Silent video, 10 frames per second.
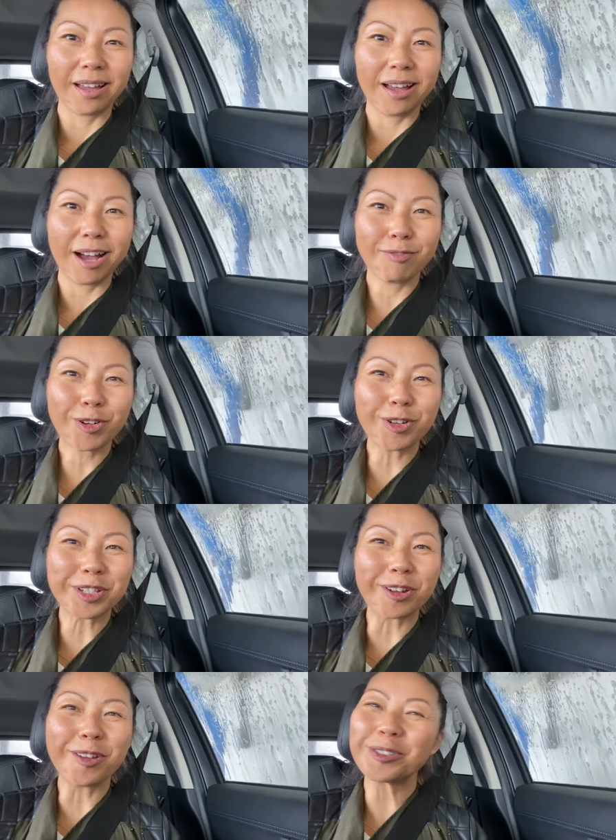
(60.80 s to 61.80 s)
Of course,
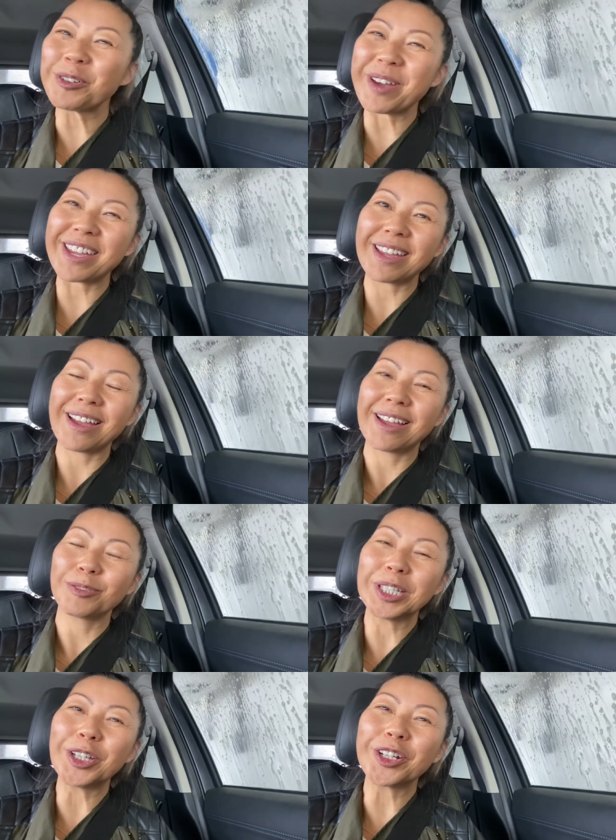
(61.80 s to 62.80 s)
along the way,
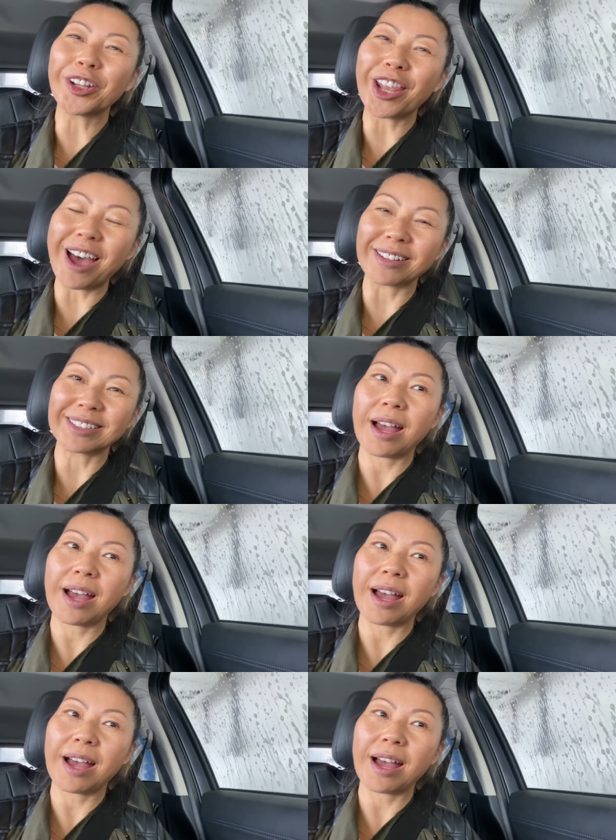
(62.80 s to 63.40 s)
we learn a lot.